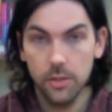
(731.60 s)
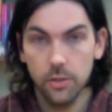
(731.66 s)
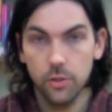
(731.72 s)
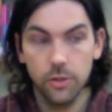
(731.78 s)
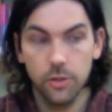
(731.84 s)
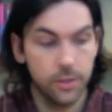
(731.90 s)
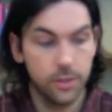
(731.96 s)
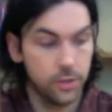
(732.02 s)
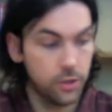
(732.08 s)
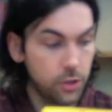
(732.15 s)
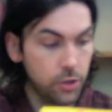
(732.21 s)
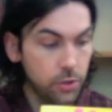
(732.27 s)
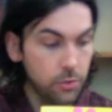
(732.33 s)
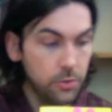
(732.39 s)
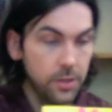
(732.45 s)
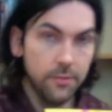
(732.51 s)
the
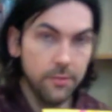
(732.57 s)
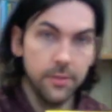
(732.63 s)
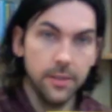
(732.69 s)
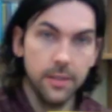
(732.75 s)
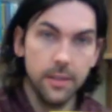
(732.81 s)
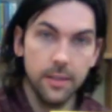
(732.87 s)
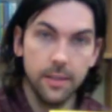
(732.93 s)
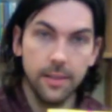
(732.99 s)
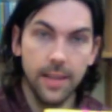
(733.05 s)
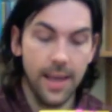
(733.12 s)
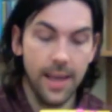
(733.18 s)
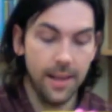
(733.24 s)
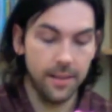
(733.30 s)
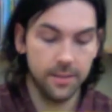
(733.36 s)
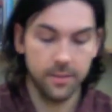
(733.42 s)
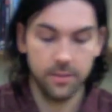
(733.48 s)
2 different
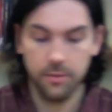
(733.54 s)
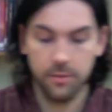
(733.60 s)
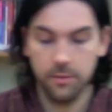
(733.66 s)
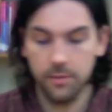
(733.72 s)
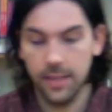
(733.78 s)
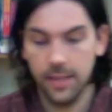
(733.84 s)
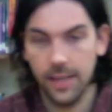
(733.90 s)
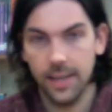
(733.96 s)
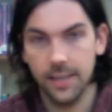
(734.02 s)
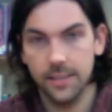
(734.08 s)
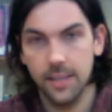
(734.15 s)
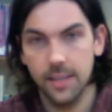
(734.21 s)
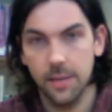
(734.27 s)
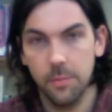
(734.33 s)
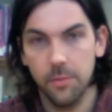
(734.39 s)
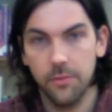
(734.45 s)
lengths. So like I
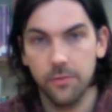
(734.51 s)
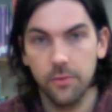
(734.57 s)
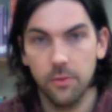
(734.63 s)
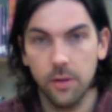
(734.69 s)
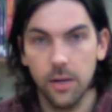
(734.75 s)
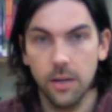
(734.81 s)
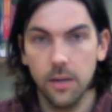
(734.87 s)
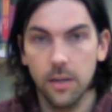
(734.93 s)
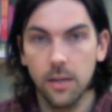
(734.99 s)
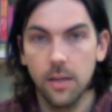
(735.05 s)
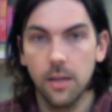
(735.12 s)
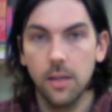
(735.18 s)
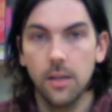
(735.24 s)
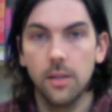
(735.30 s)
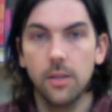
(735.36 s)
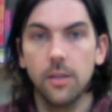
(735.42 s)
said before,
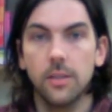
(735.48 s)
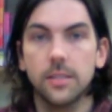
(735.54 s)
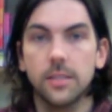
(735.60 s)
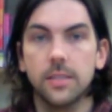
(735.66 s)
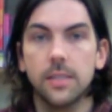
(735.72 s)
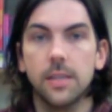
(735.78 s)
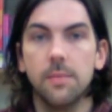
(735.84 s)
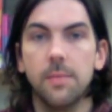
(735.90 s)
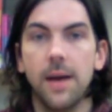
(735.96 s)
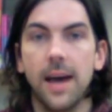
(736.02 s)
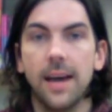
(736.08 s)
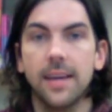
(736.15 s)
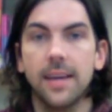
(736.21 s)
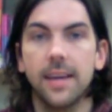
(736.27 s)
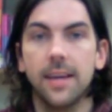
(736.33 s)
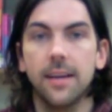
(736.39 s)
you can see
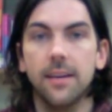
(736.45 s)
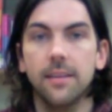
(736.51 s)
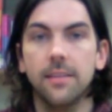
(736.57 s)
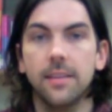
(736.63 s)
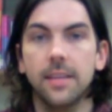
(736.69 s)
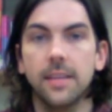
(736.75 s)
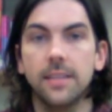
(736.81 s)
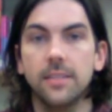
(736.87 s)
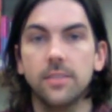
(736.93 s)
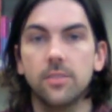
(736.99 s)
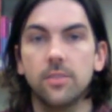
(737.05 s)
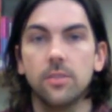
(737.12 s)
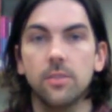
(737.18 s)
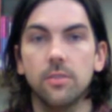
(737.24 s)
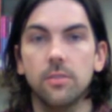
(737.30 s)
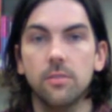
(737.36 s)
back here, these
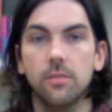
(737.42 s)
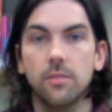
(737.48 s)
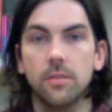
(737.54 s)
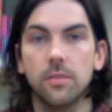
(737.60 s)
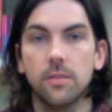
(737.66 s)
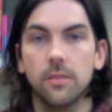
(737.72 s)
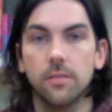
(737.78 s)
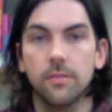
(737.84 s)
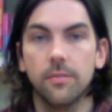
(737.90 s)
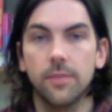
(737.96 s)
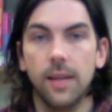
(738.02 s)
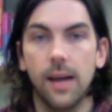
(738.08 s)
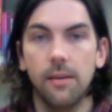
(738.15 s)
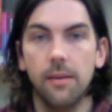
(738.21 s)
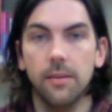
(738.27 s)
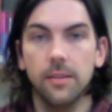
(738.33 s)
2
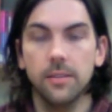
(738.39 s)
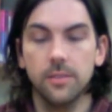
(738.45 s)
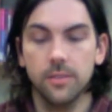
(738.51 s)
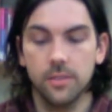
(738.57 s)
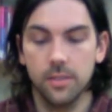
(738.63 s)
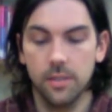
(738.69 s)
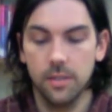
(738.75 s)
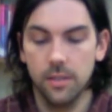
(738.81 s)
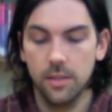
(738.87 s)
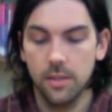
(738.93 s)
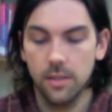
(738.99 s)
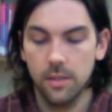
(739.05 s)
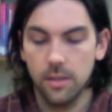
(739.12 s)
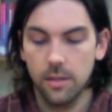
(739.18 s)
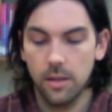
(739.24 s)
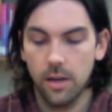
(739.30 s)
flowers
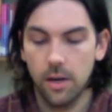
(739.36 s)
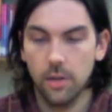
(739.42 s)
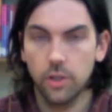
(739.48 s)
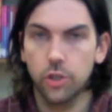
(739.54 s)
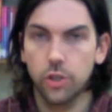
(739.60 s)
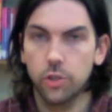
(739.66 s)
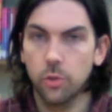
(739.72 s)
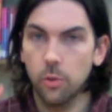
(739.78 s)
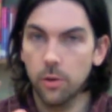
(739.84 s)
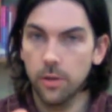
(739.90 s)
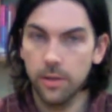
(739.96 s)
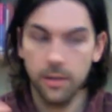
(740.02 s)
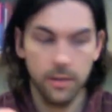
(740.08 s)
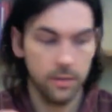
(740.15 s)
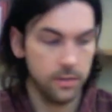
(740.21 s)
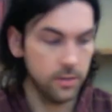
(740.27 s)
are
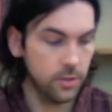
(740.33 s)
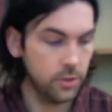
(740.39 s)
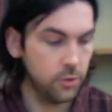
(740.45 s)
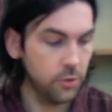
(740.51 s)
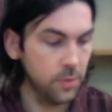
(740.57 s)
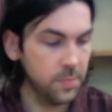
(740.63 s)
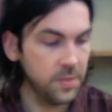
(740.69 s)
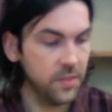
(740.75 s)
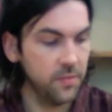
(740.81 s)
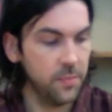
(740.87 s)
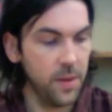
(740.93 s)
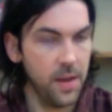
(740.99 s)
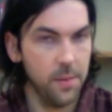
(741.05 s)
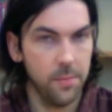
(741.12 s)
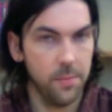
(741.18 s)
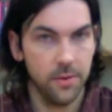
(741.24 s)
shorter strips of
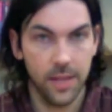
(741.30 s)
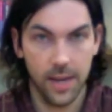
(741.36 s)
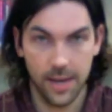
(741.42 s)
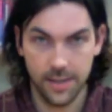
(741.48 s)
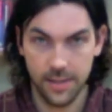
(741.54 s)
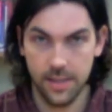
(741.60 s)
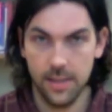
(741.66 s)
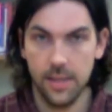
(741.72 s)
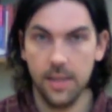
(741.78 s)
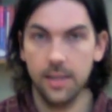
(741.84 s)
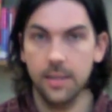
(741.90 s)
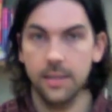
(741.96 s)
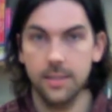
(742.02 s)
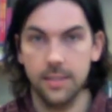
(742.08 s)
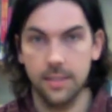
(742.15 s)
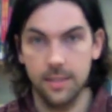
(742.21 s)
paper that I did
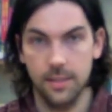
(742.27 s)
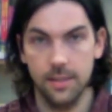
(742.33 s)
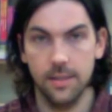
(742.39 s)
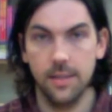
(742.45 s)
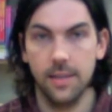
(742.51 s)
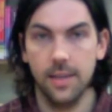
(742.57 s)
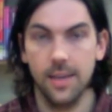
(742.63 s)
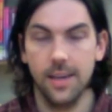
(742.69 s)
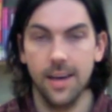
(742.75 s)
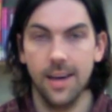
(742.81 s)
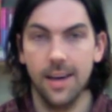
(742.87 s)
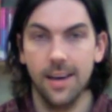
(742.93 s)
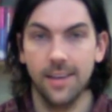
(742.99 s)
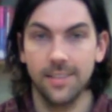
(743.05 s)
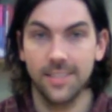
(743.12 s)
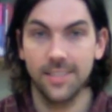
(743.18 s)

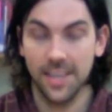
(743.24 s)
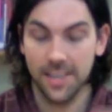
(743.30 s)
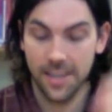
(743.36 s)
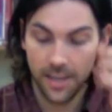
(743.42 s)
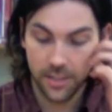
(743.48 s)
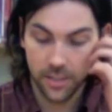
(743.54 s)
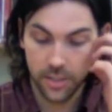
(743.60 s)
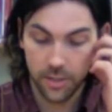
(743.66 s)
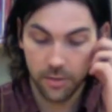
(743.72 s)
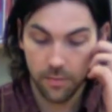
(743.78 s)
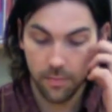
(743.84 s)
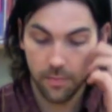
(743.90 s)
the technique to.